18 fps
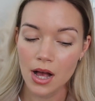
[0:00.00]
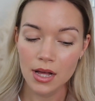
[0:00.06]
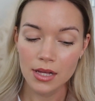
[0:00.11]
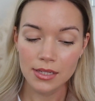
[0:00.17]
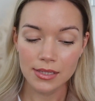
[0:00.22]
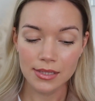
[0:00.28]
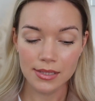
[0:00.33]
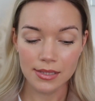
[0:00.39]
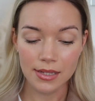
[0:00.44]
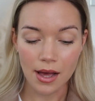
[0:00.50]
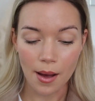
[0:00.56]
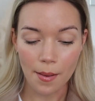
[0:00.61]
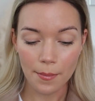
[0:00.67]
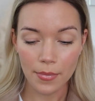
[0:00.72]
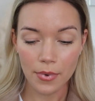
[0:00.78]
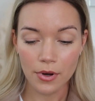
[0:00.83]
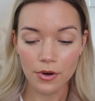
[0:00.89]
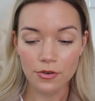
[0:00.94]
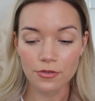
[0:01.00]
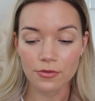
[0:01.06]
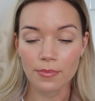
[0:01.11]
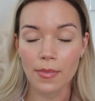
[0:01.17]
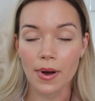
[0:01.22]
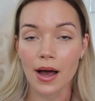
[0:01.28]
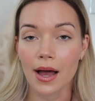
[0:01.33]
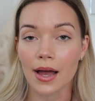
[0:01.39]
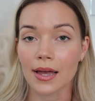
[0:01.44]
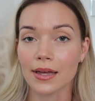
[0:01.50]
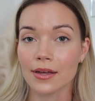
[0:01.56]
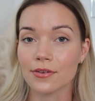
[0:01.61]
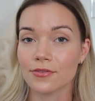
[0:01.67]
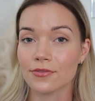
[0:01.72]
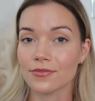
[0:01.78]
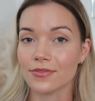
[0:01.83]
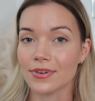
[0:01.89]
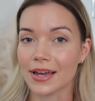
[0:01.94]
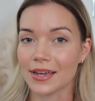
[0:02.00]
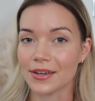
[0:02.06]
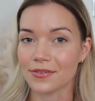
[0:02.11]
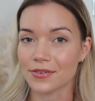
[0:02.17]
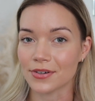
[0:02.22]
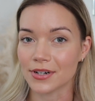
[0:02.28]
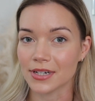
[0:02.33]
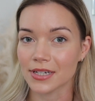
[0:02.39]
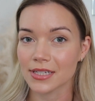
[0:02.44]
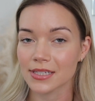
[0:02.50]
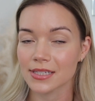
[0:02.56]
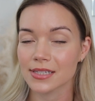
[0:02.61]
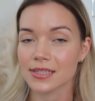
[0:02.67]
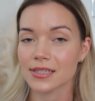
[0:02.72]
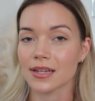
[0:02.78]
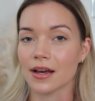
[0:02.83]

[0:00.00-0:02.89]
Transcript: some of my favorites.